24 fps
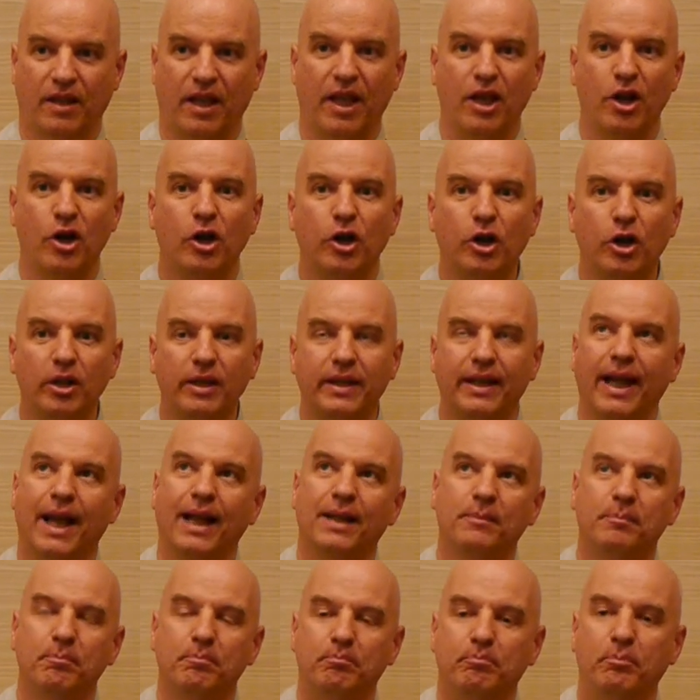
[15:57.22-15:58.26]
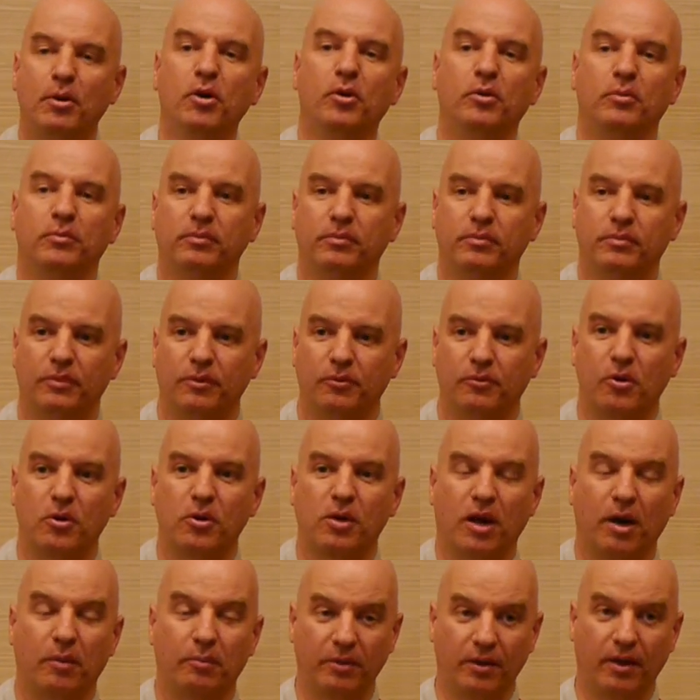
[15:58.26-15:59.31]
He heard that, boom,
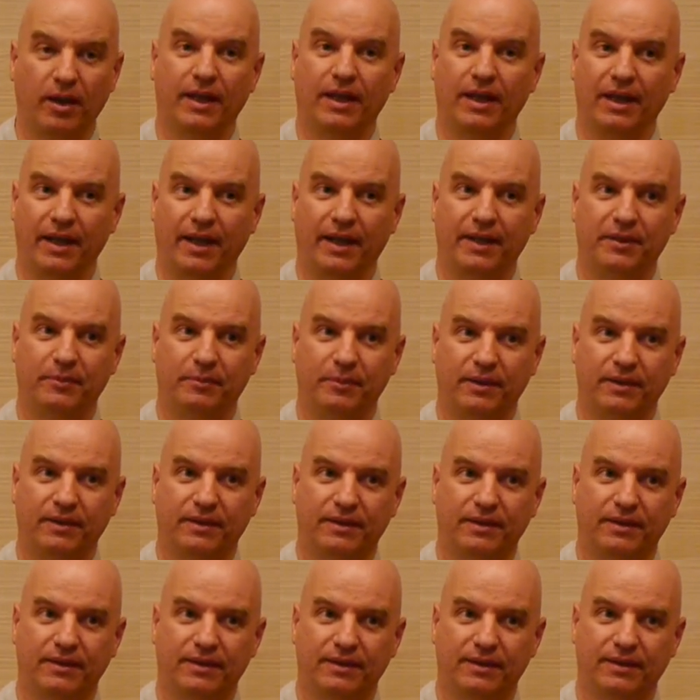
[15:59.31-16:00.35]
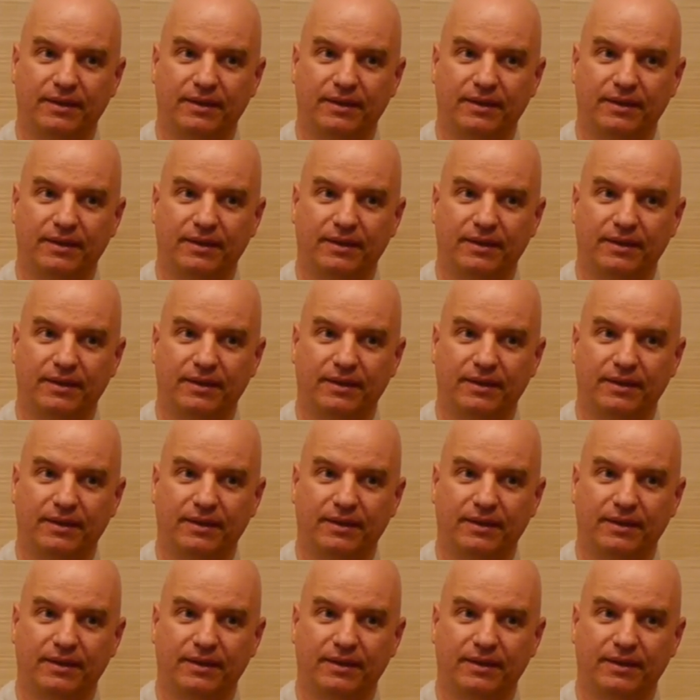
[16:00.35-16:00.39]
woke up, got enlightenment.